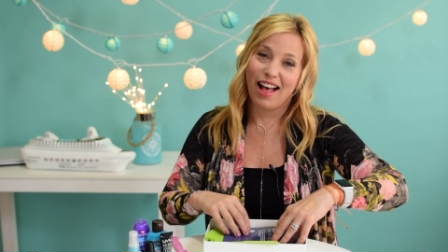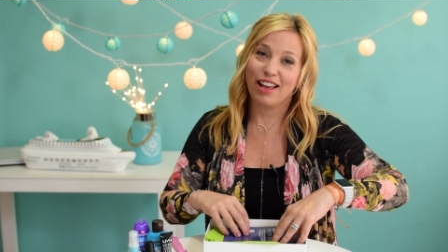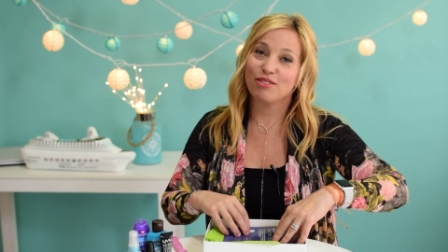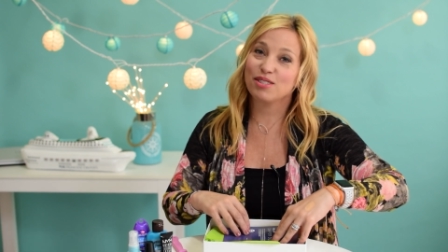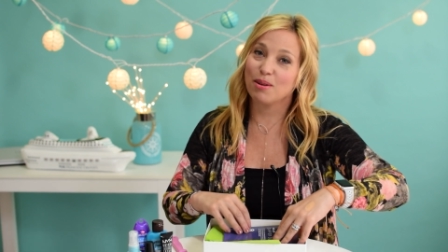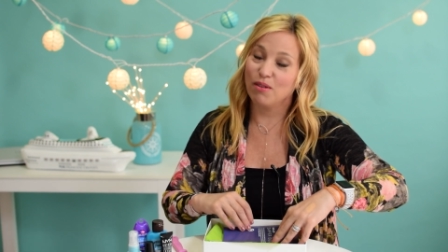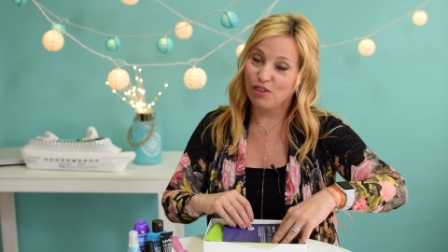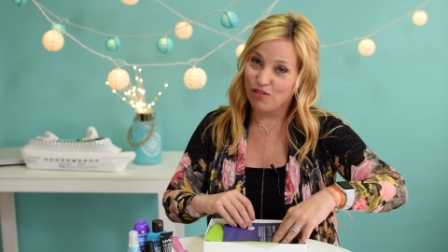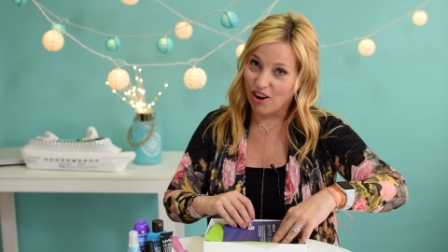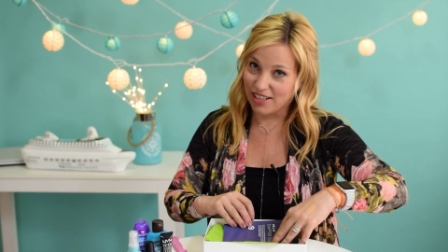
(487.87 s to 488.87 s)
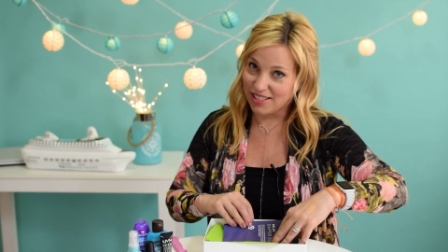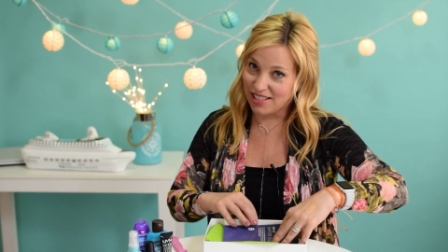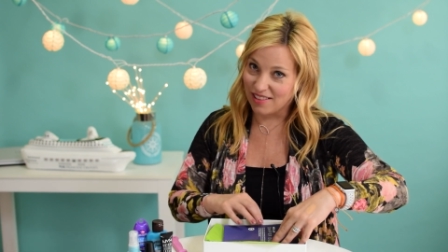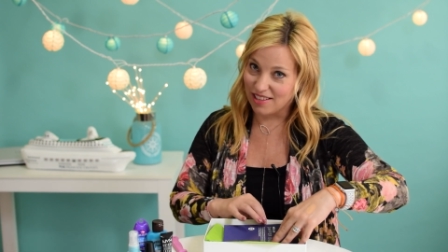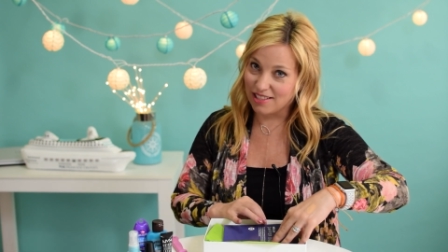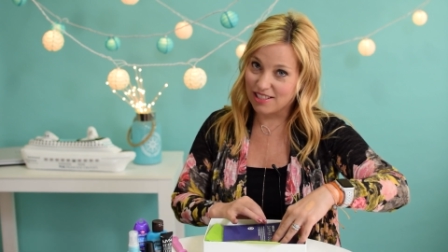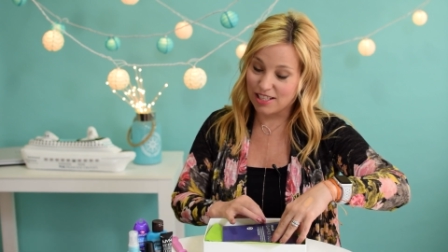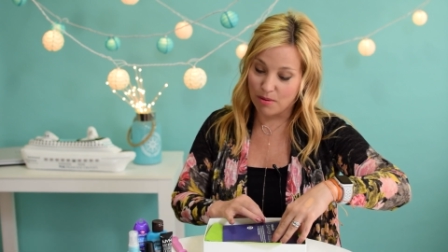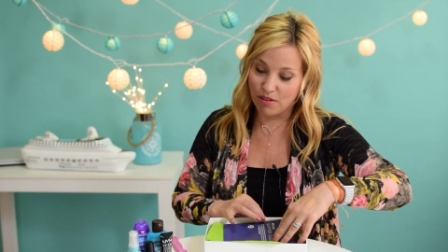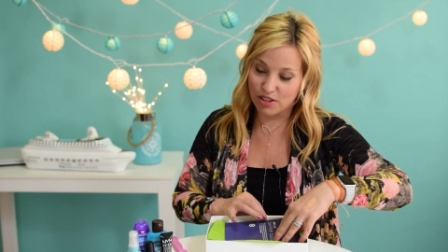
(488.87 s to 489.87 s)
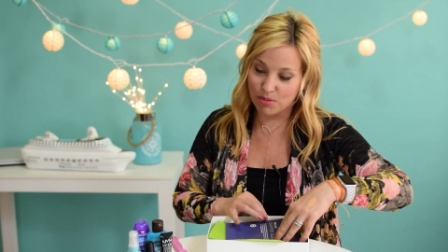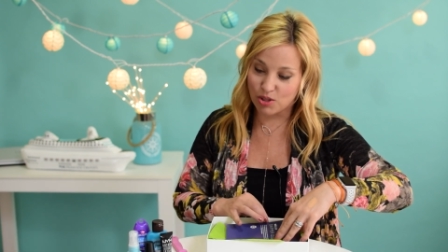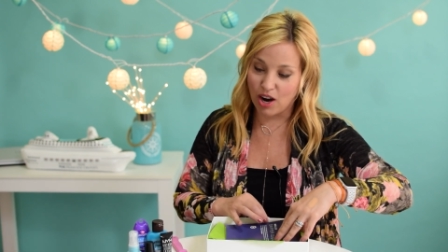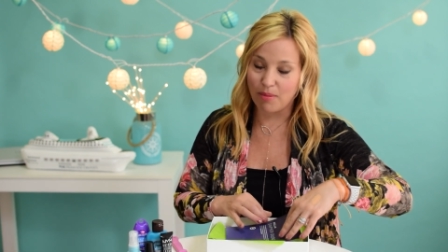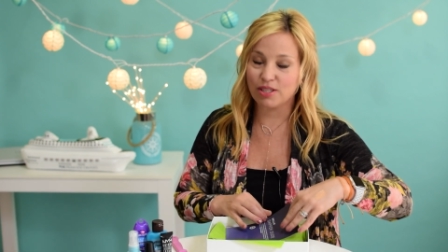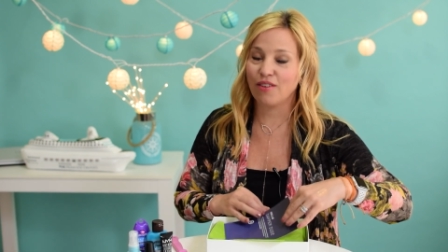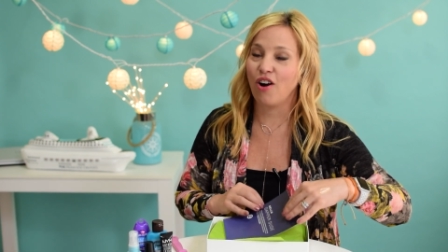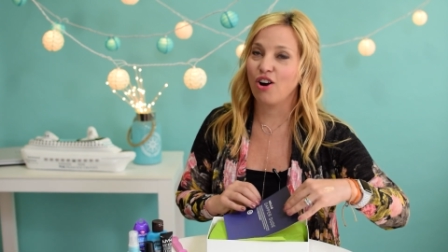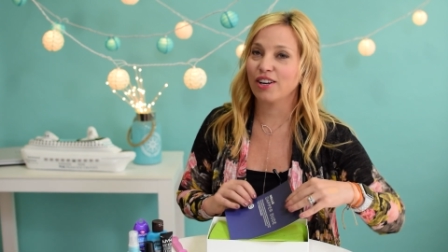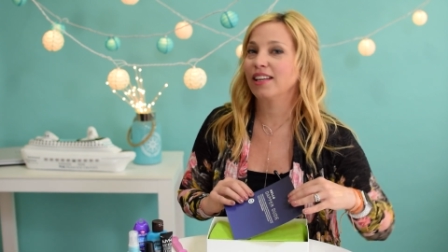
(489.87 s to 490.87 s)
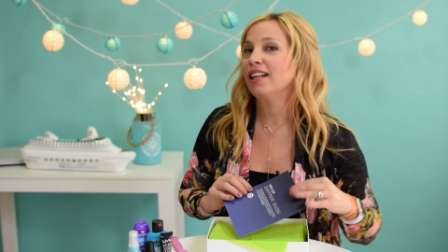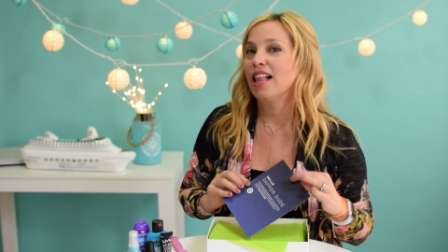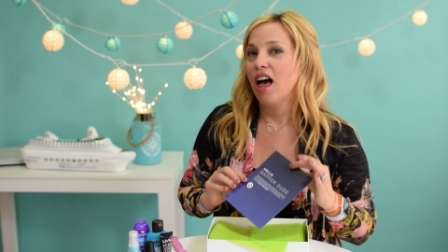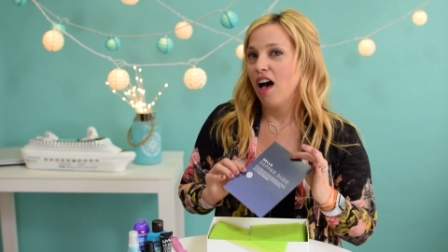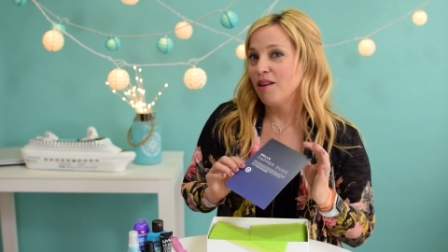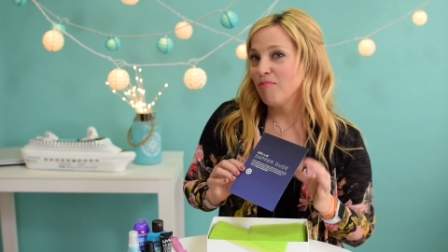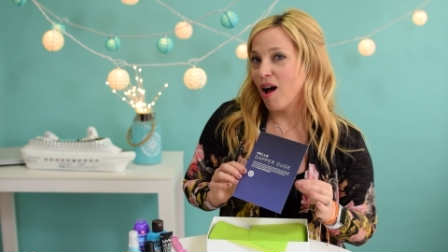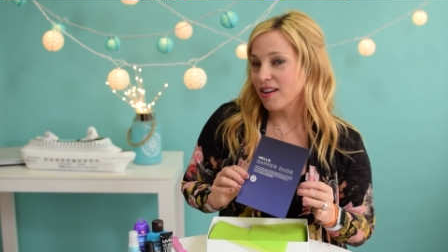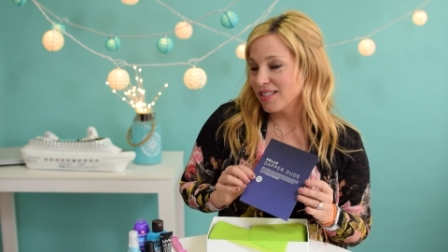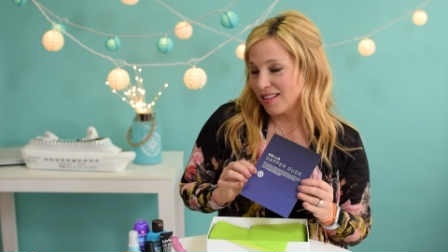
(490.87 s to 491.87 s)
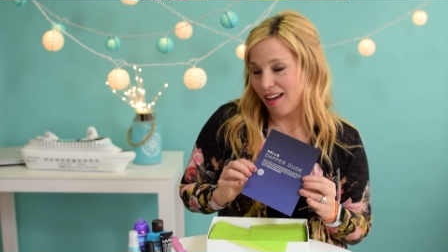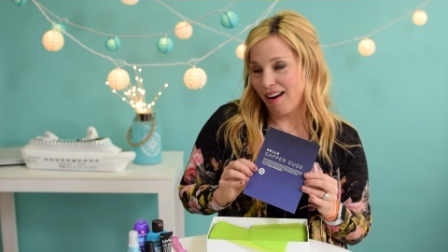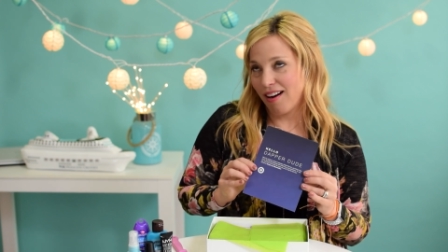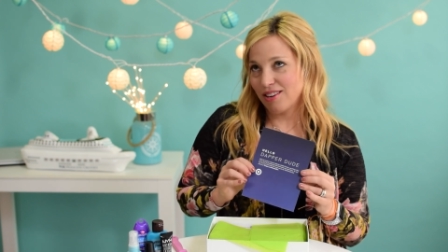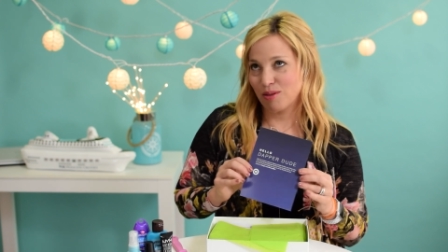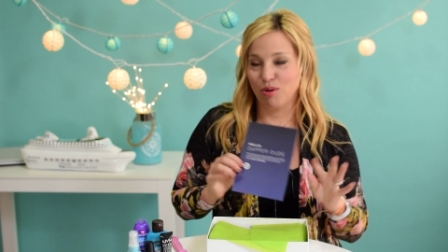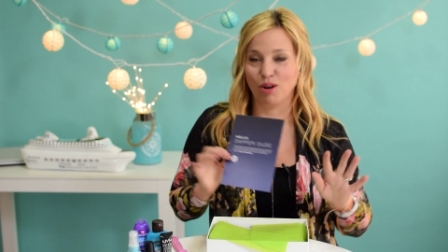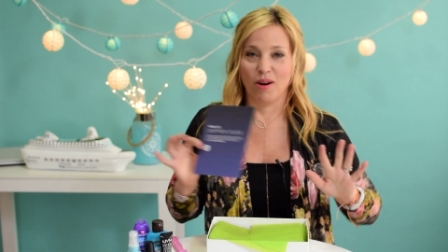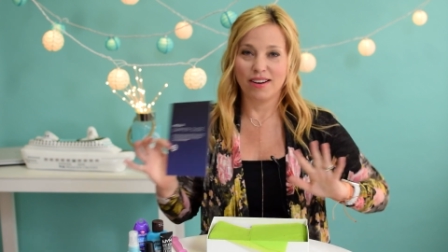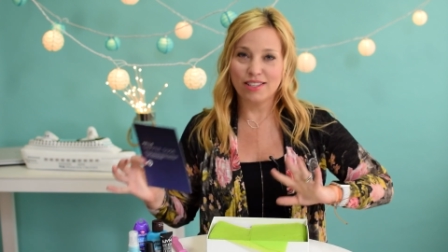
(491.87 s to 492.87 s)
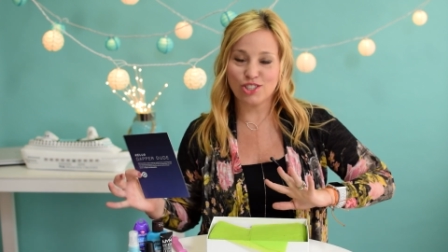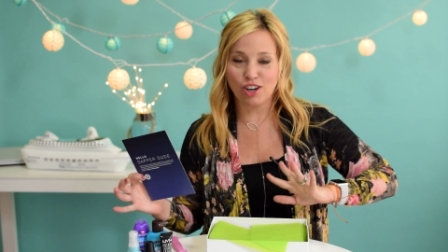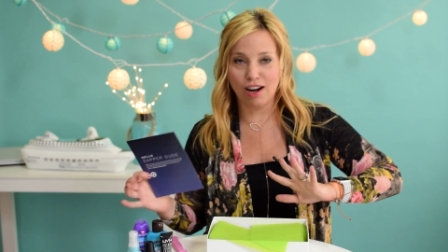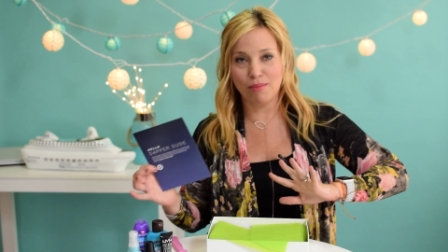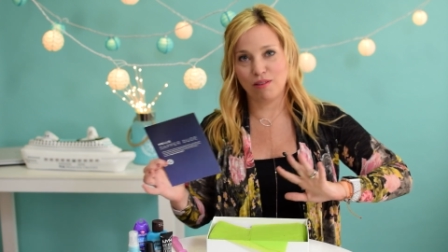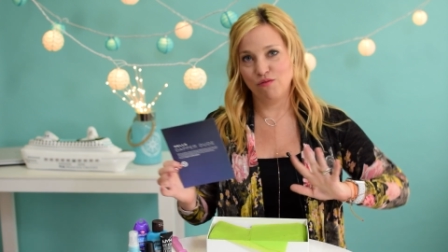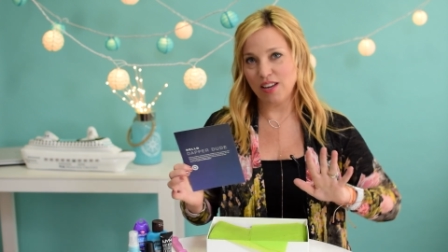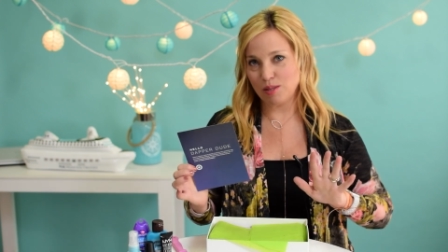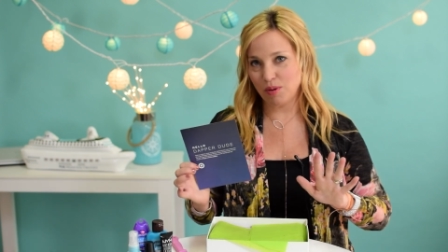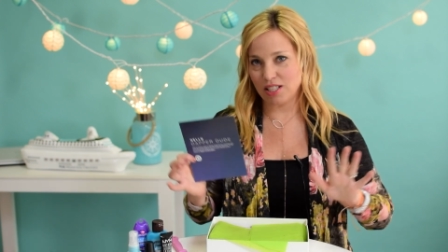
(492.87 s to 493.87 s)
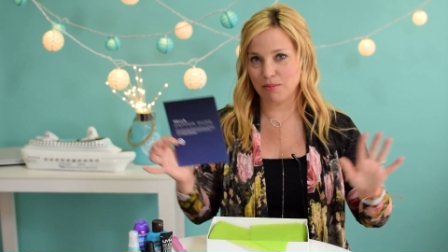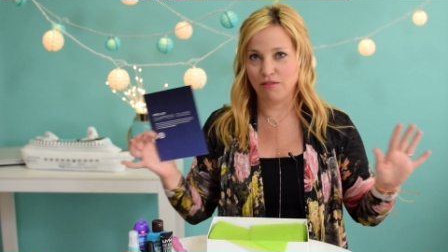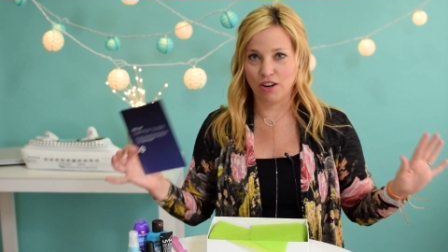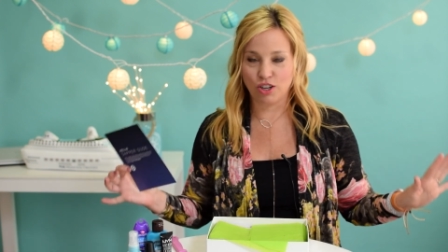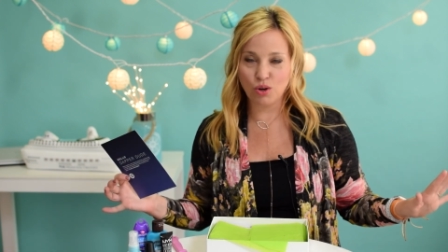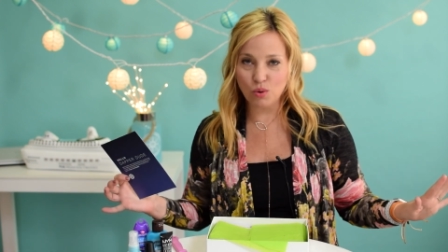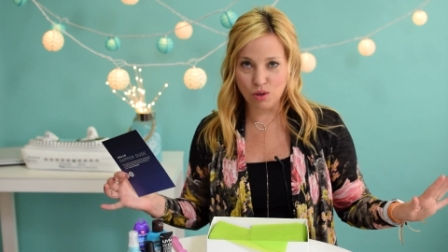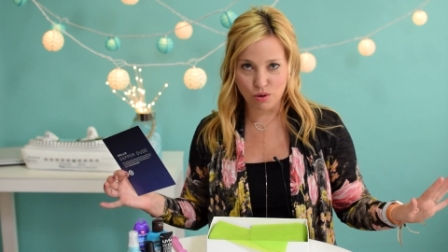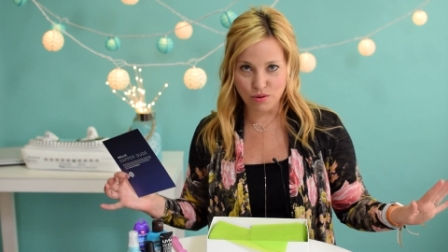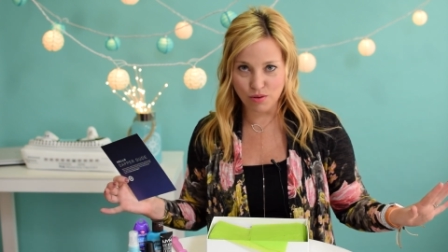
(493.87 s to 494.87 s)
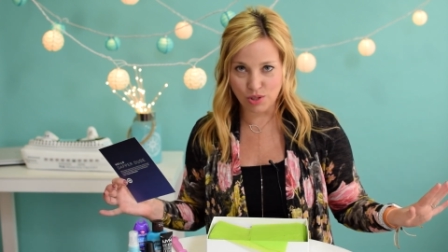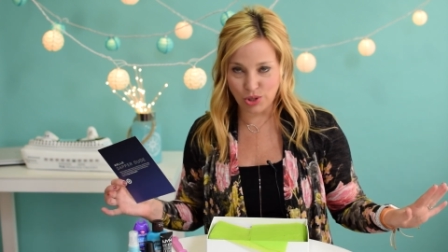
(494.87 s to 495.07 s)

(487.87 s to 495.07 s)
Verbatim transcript: I know some of you have already seen this. Some of our subscribers have already unboxed theirs and put them on Instagram and Facebook, some of our cool cruise